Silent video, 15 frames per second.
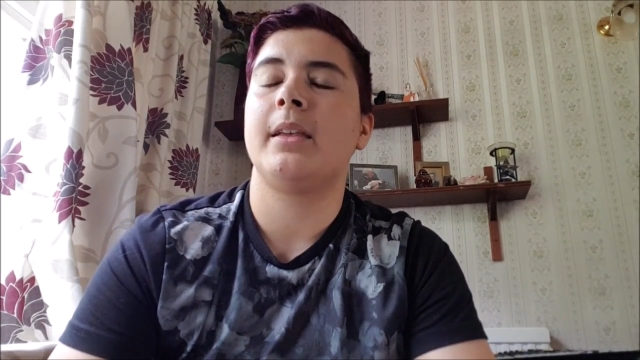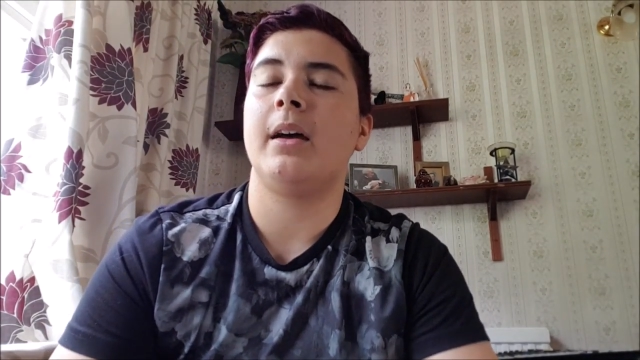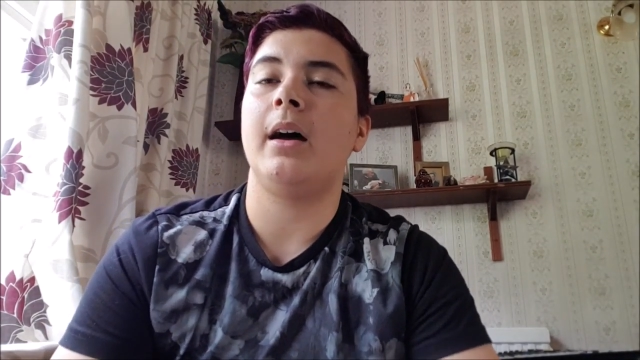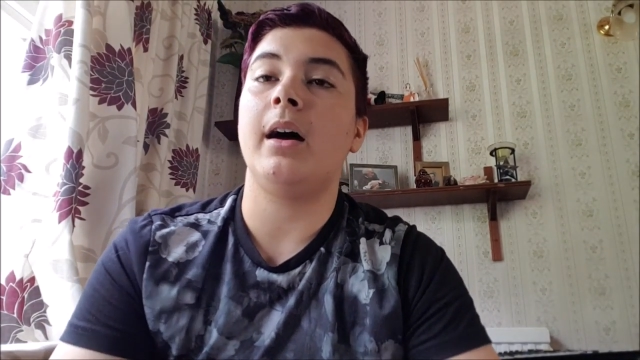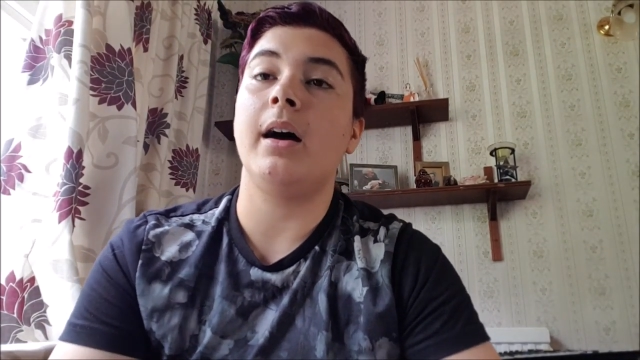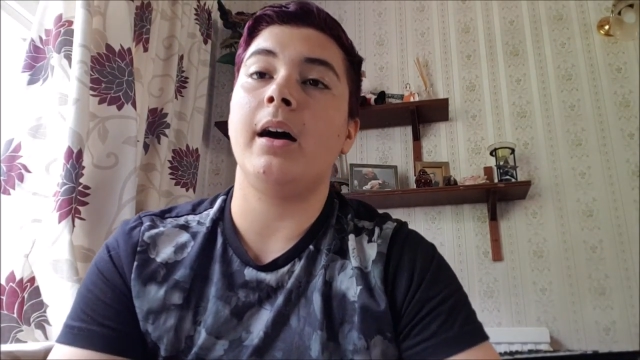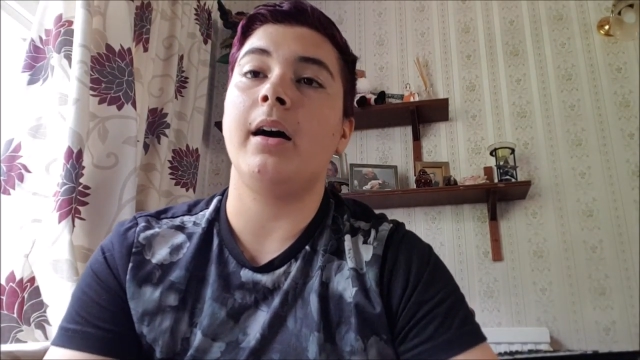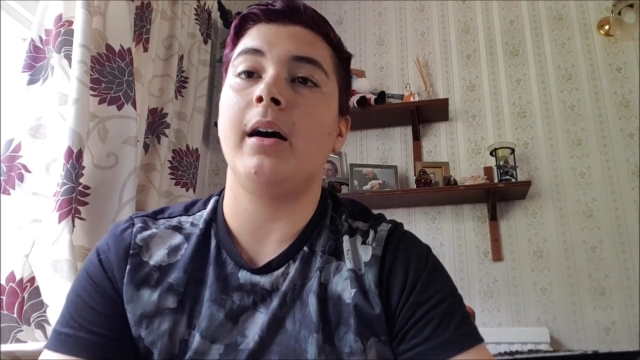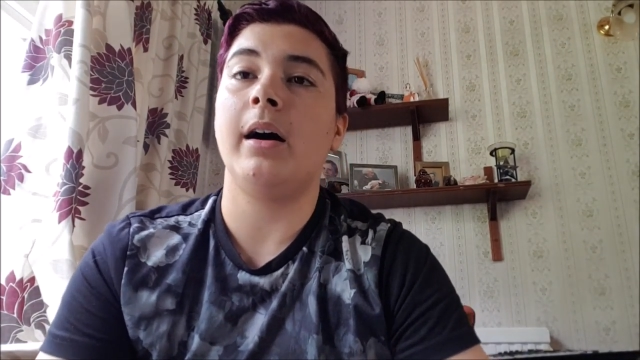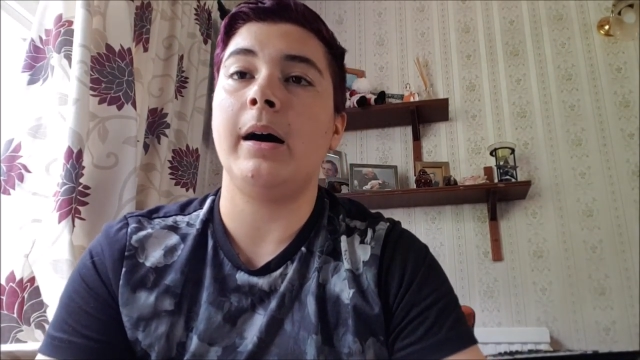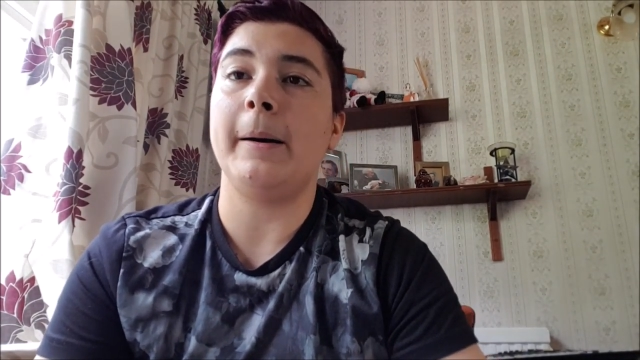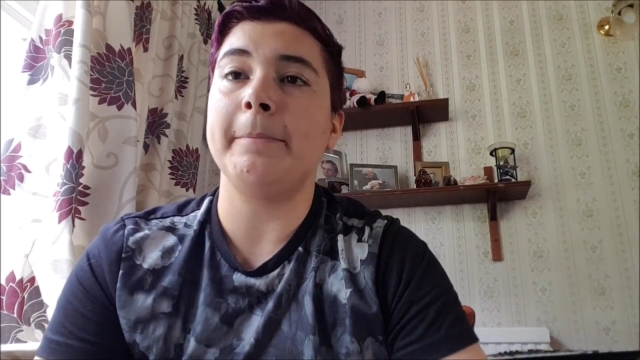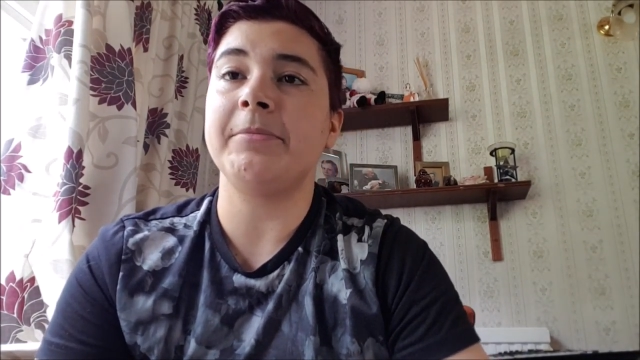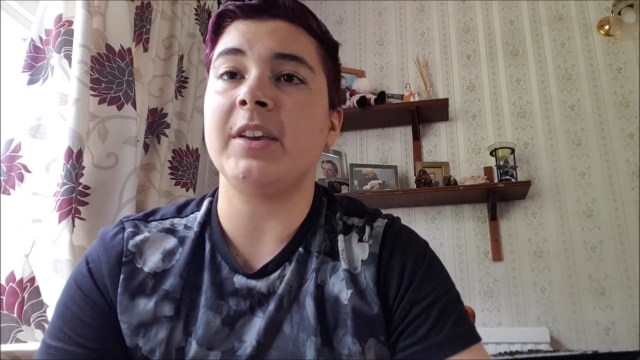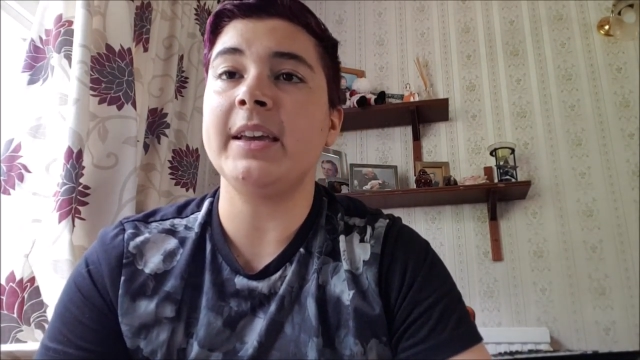Uh,
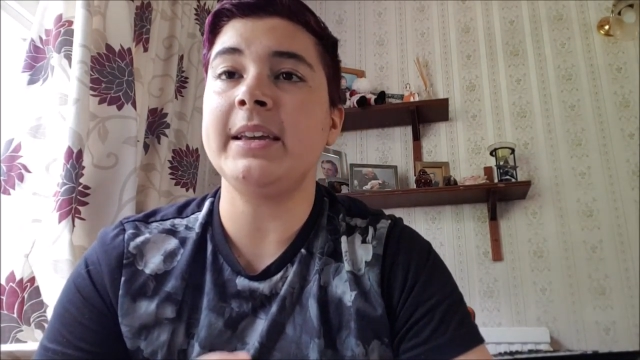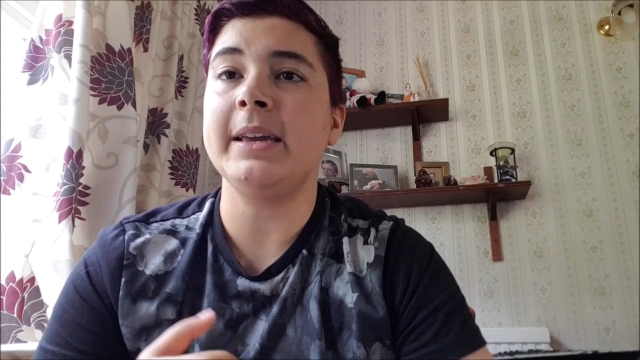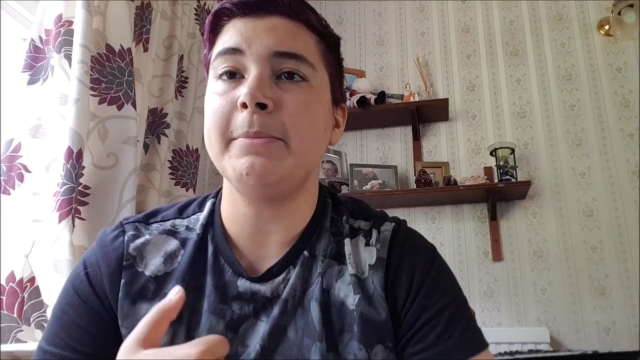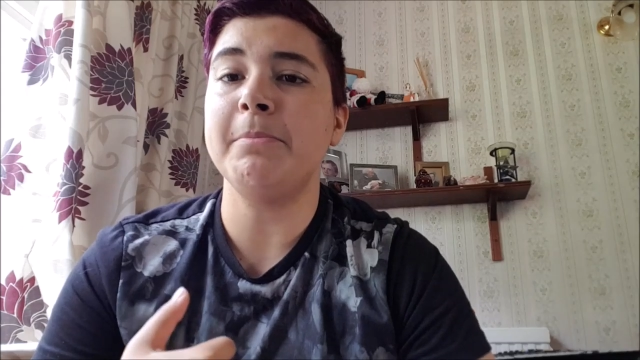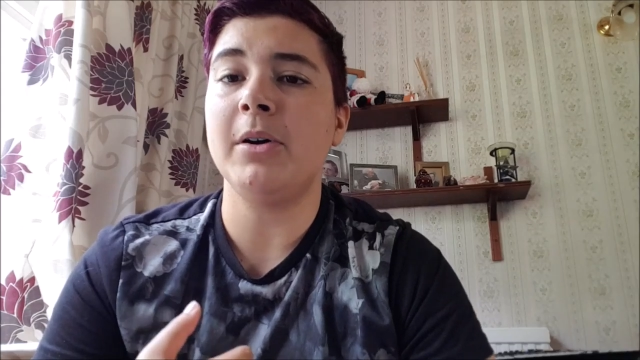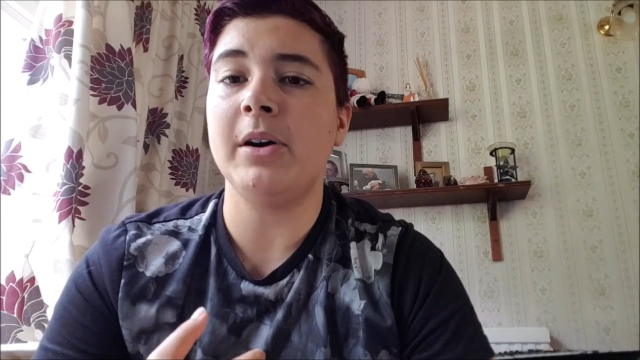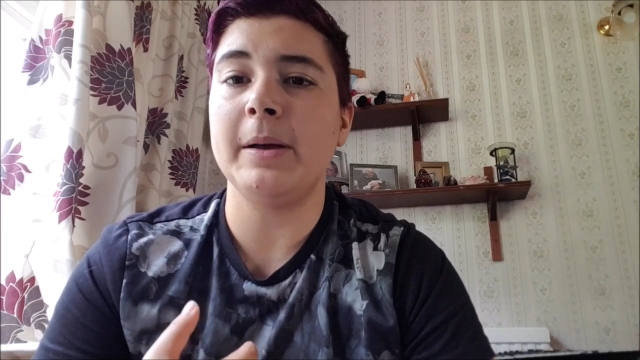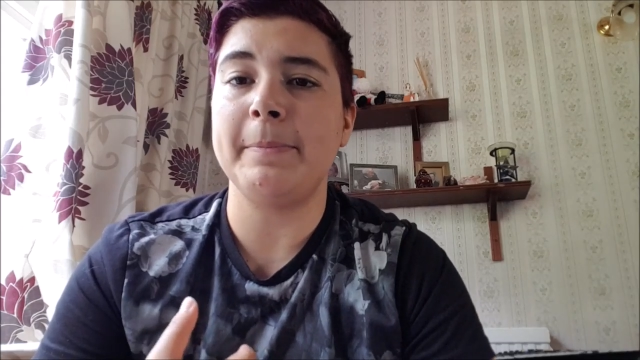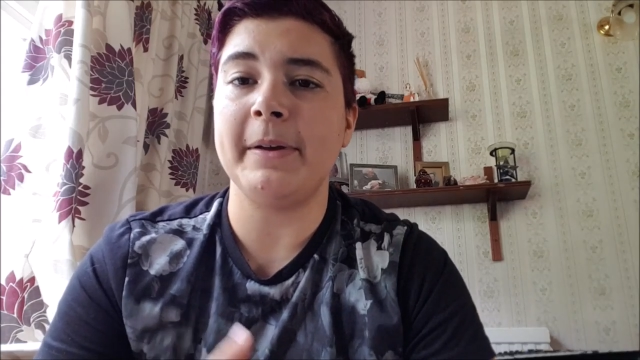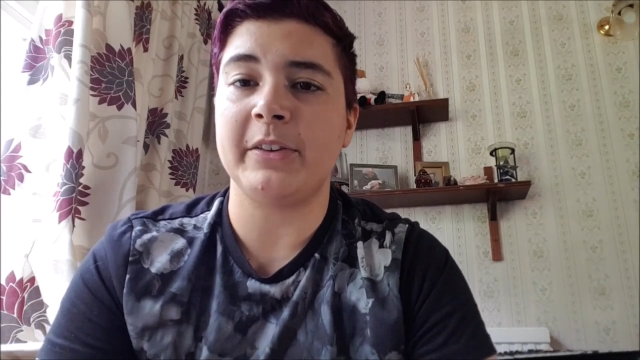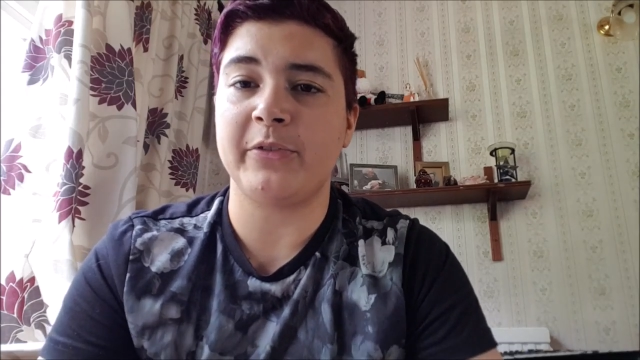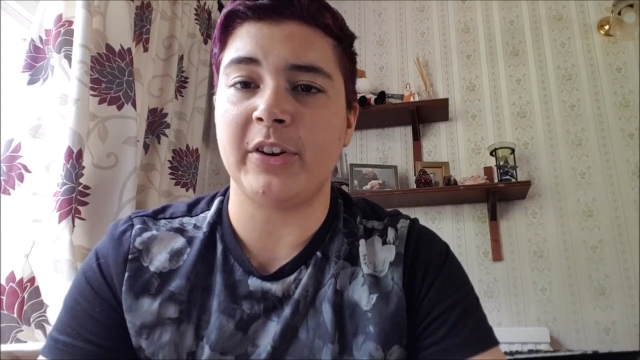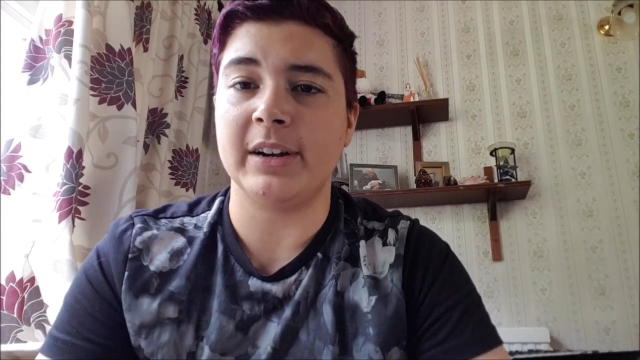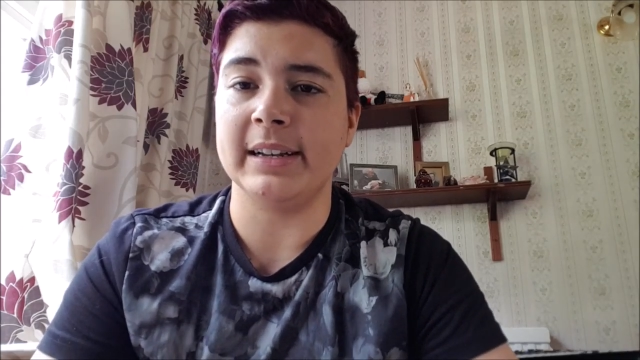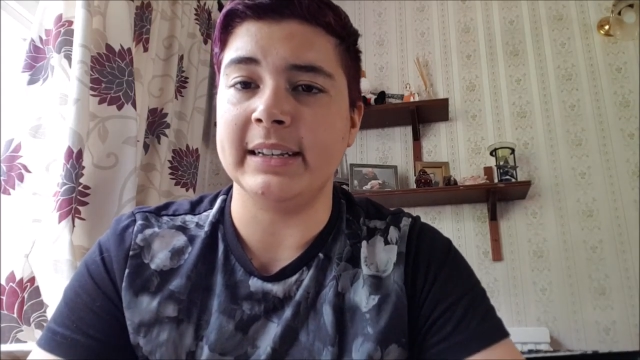I'm taking my
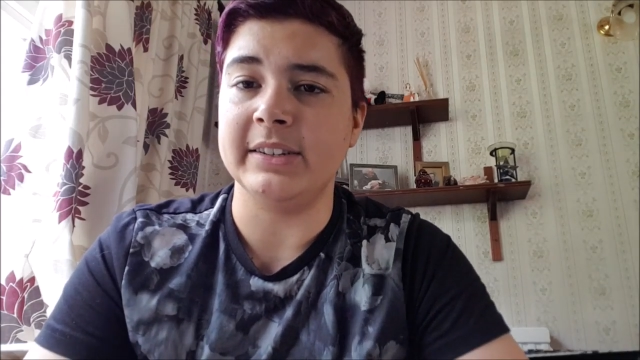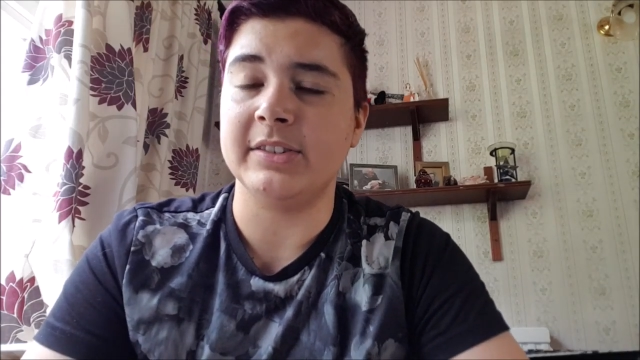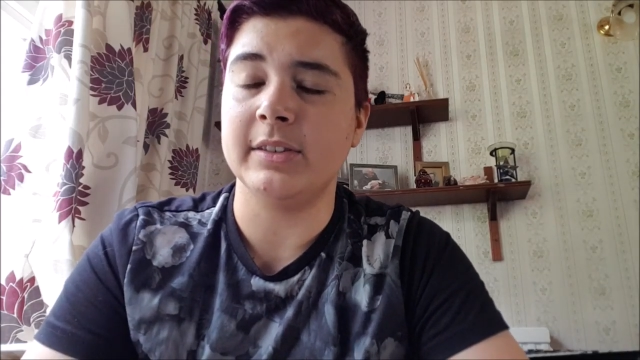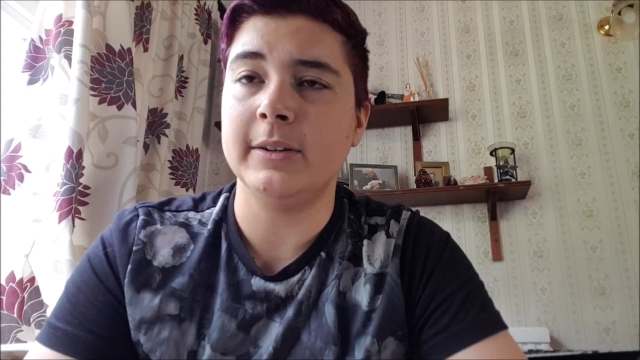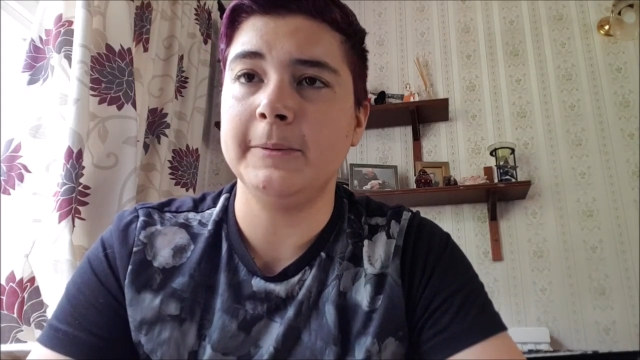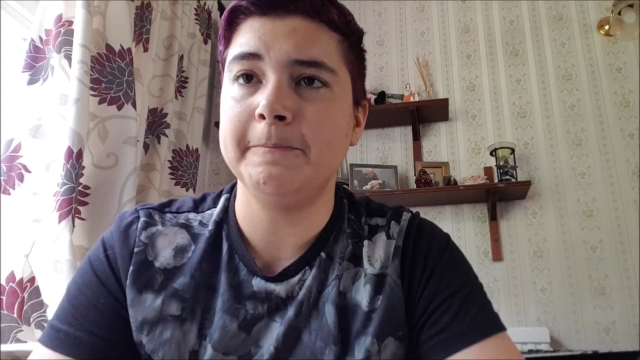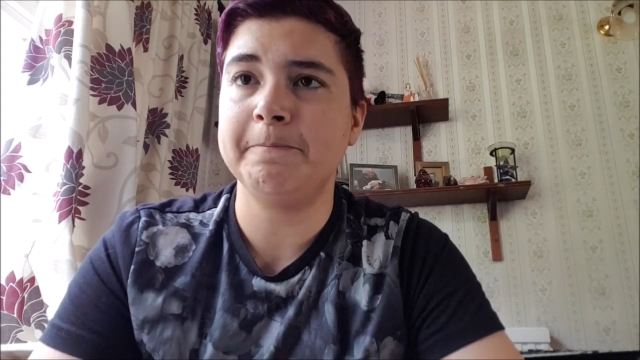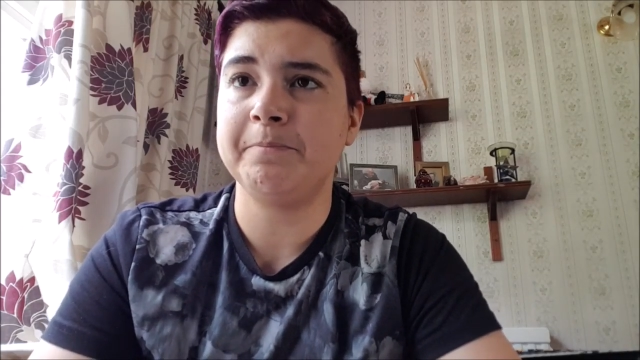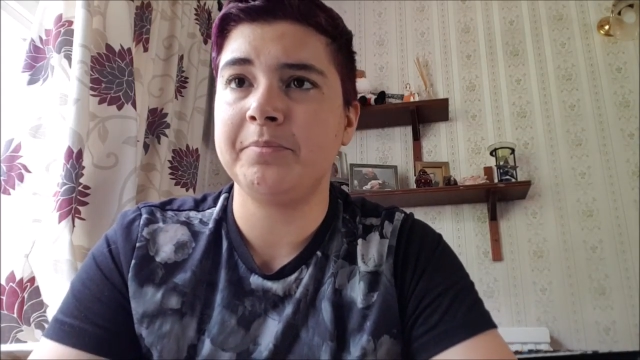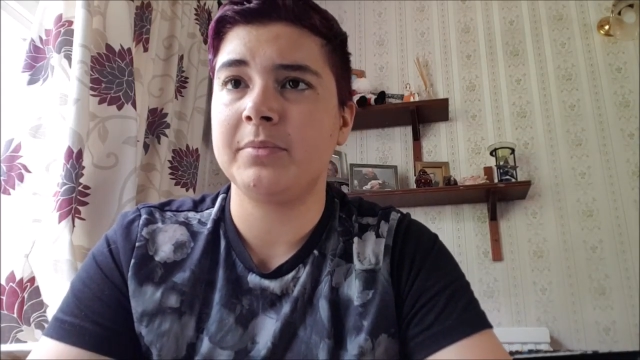best friend Lisa